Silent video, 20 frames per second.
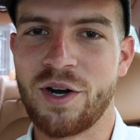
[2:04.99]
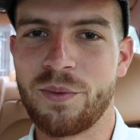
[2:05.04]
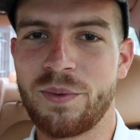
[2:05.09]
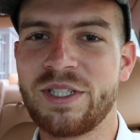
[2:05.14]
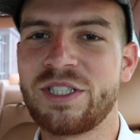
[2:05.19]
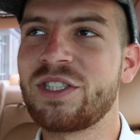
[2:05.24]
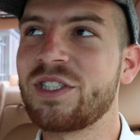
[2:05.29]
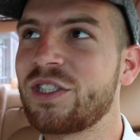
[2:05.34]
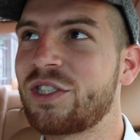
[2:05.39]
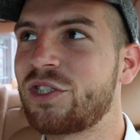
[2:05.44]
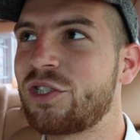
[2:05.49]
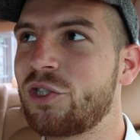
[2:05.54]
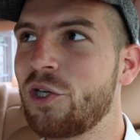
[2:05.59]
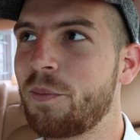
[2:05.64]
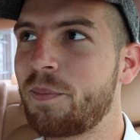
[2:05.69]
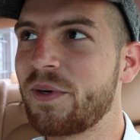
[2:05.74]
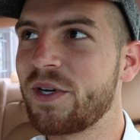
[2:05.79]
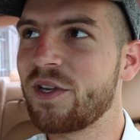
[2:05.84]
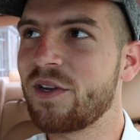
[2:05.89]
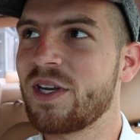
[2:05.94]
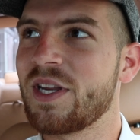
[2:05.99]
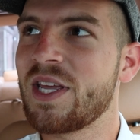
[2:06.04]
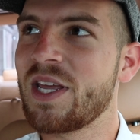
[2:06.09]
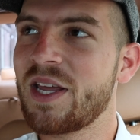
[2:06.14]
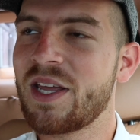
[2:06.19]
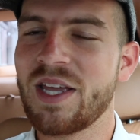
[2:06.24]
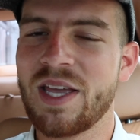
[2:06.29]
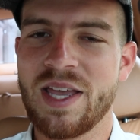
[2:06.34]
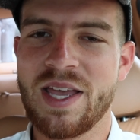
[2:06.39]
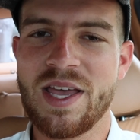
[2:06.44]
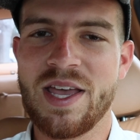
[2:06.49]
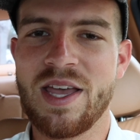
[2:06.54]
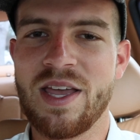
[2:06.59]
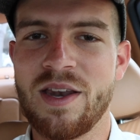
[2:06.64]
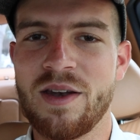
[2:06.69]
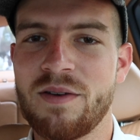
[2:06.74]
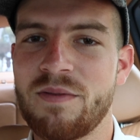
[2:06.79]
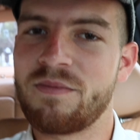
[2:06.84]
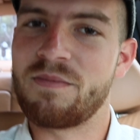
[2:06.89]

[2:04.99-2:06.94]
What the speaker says: which is super unique, and